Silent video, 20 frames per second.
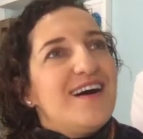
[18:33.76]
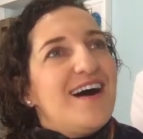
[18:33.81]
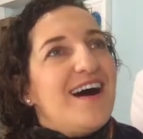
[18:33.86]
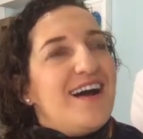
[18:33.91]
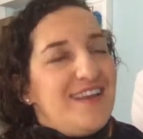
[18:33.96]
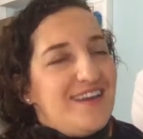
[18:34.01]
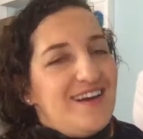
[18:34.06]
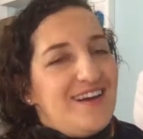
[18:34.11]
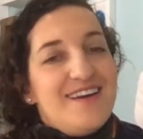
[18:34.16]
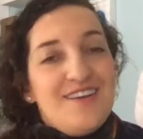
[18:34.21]

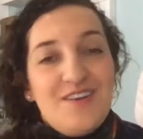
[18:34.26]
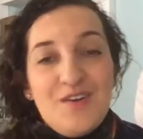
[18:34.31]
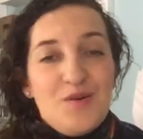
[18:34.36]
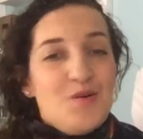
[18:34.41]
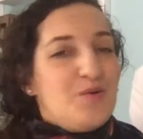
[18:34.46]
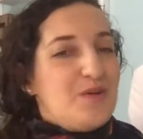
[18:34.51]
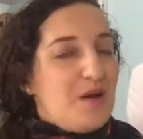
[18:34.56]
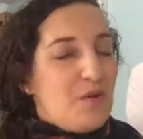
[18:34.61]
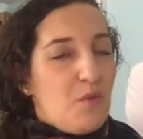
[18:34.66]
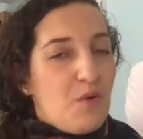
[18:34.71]
I know
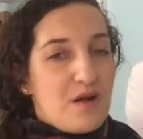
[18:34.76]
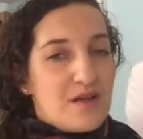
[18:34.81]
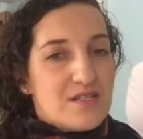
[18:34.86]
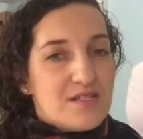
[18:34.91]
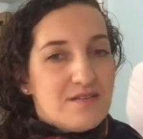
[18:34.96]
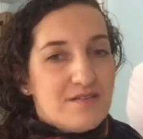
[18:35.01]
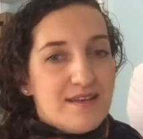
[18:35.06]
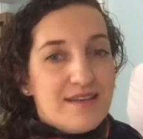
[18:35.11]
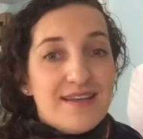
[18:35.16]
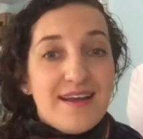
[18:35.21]
what I want
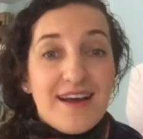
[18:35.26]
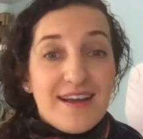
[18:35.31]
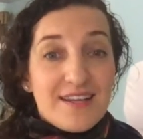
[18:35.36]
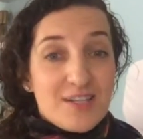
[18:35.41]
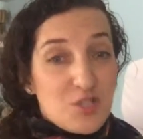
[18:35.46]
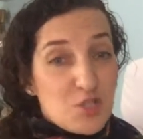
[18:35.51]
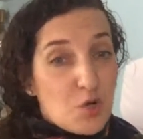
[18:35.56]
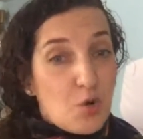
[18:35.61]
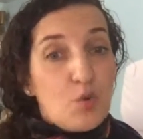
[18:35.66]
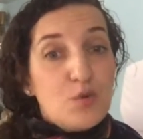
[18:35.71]
to eat. I
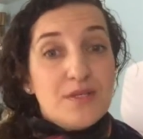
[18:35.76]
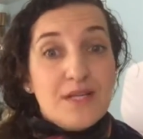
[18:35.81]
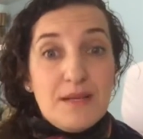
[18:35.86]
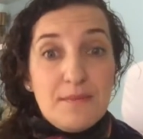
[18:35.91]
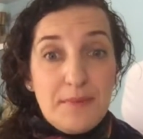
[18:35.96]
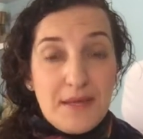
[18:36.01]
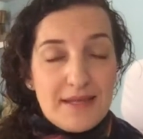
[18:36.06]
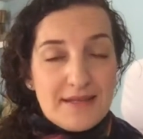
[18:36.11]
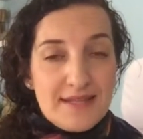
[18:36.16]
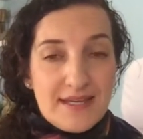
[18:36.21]
totally
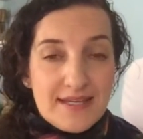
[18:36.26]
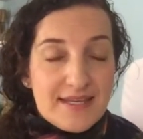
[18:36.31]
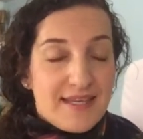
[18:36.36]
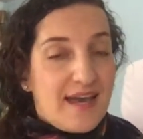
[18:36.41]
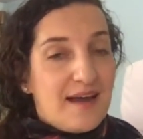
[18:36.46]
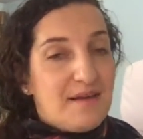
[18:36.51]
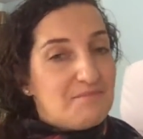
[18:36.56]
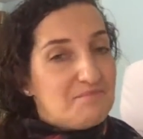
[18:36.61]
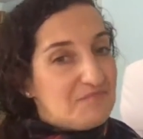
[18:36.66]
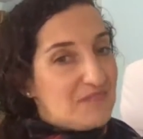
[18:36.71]
being like,
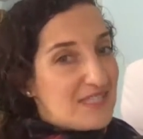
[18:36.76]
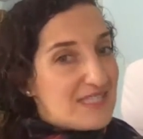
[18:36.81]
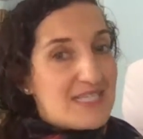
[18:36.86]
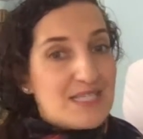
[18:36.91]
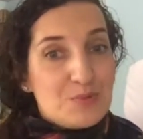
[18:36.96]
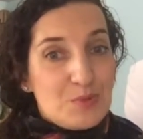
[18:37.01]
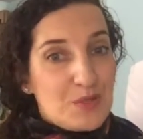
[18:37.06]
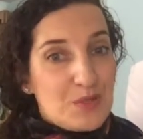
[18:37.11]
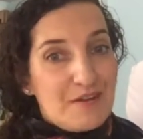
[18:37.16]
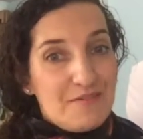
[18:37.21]
yeah, this
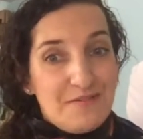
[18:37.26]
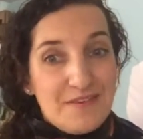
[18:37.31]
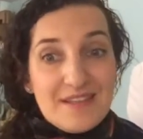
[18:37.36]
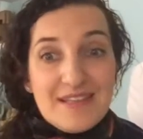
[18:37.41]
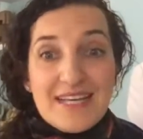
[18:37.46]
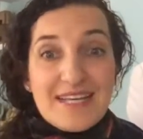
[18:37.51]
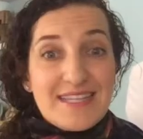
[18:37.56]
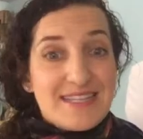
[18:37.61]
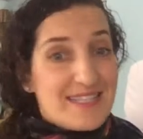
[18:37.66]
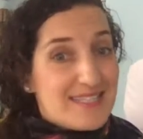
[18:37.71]
is what I
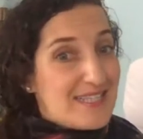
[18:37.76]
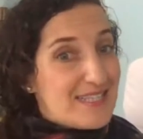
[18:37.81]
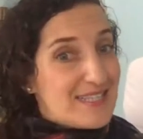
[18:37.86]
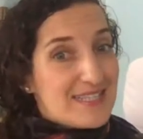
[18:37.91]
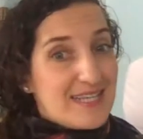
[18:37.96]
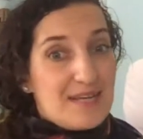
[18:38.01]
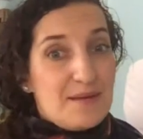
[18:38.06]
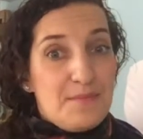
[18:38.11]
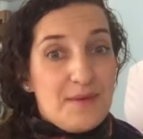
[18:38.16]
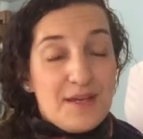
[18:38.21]
feel like. This is
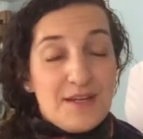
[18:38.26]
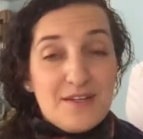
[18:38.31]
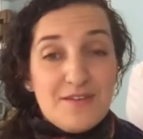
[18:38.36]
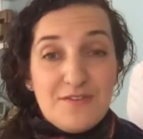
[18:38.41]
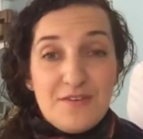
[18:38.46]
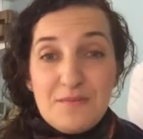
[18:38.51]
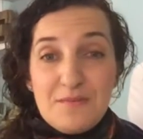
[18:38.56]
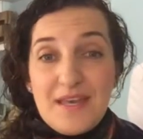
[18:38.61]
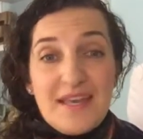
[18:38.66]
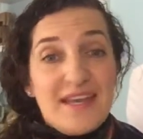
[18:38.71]
going to be good
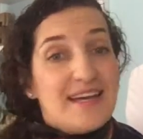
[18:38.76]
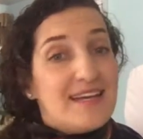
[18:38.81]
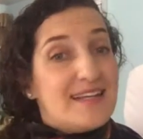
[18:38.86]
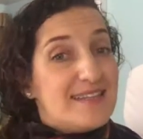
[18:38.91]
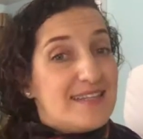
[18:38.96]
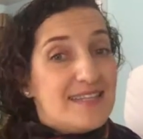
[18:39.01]
for me.